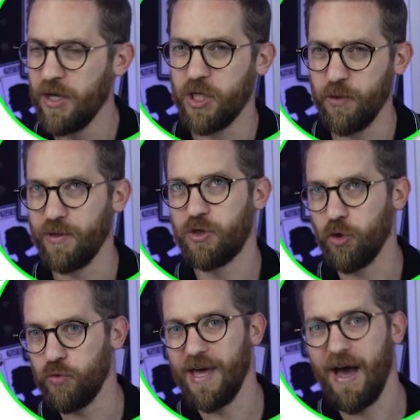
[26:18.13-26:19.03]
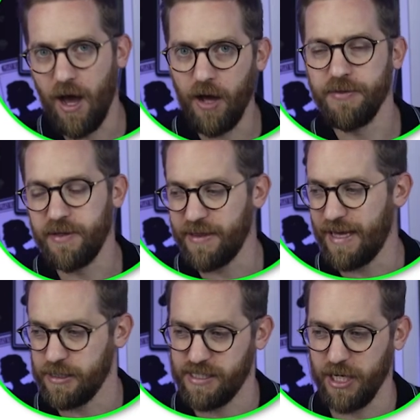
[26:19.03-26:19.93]
You would do that under
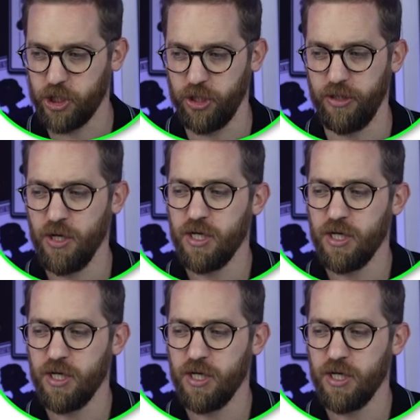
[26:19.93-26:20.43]
that section.